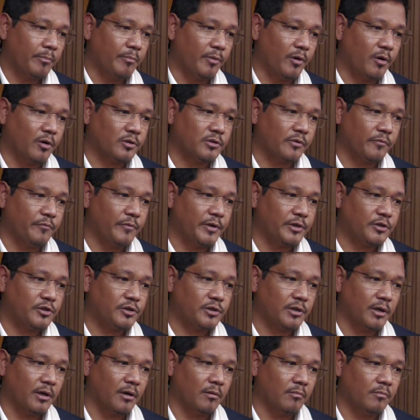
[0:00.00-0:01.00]
because of
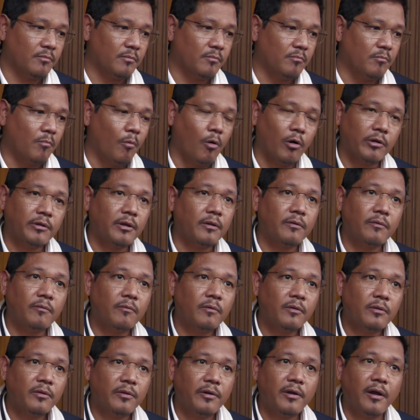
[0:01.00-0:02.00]
which uh, more
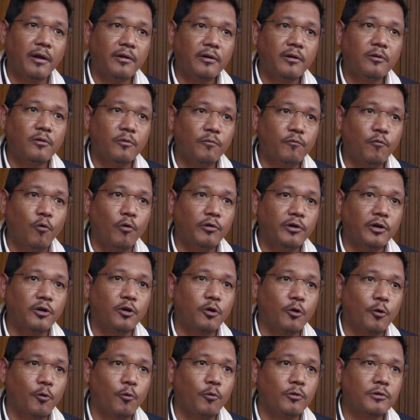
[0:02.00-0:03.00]
than 300 to
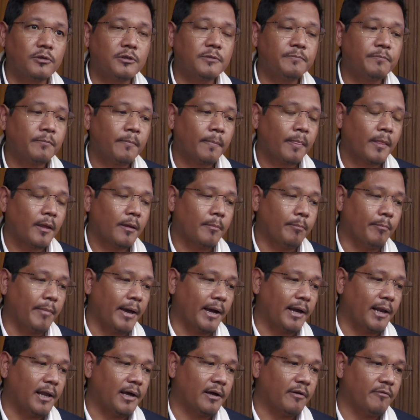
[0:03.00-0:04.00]
400 crores
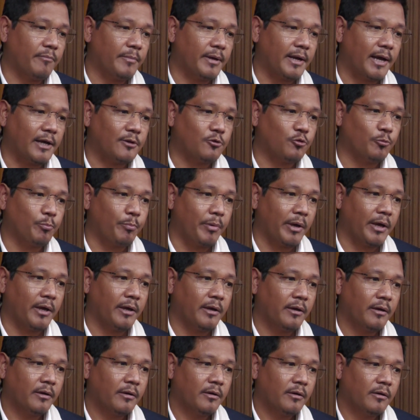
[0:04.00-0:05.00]
Meghalaya government had to
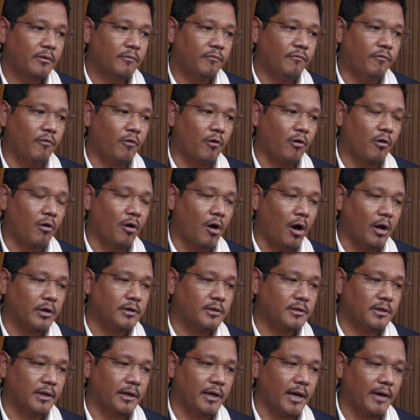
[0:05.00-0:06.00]
pay for
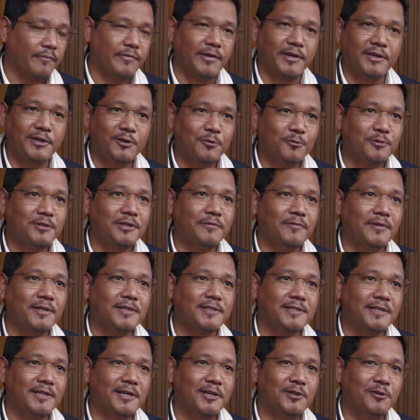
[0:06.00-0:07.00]
not uh, having used even a
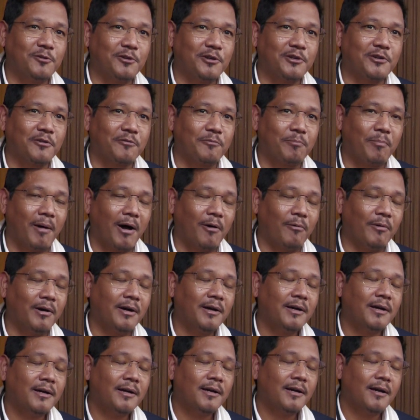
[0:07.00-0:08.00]
single unit of power.
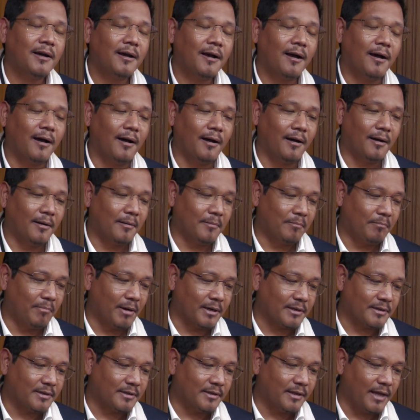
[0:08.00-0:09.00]
Uh,
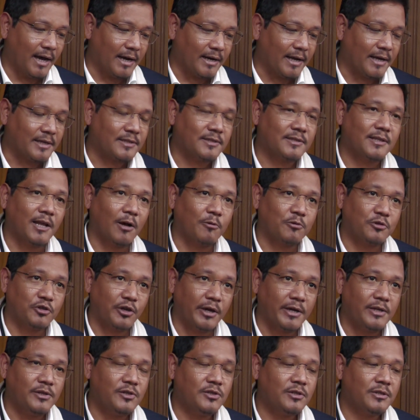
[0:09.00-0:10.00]
but that has now
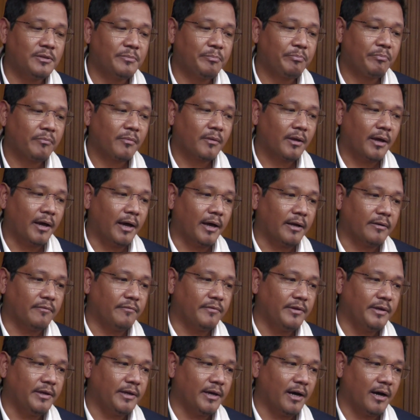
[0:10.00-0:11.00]
changed and
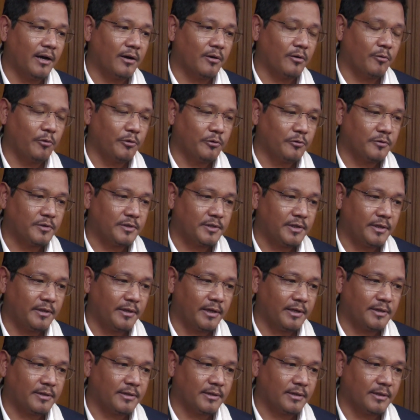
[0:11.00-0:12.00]
we are going to see
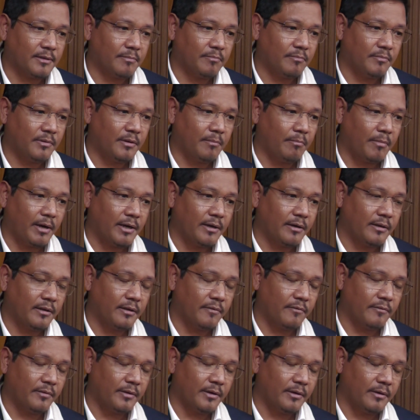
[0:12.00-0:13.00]
that uh, the,
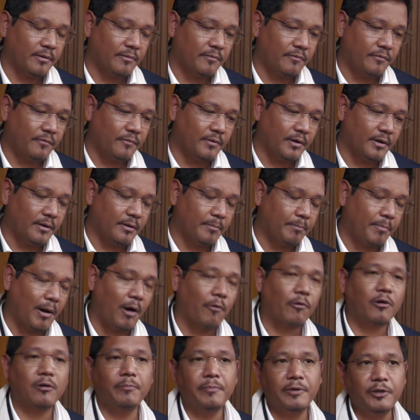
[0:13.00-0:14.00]
the, the
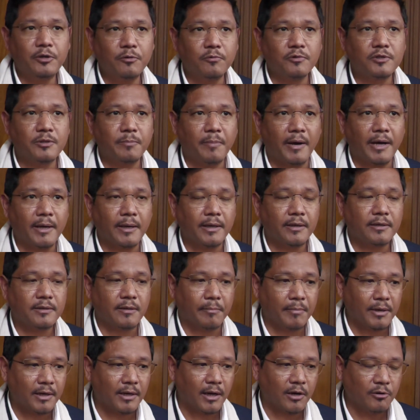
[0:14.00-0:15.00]
power will be used by
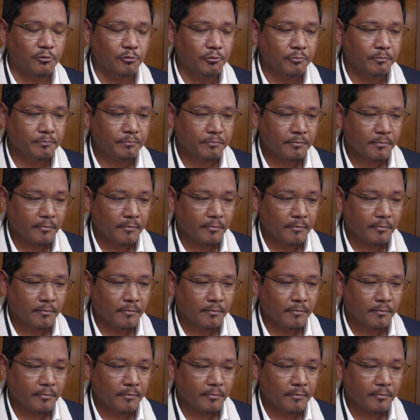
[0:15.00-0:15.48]
Tamil Nadu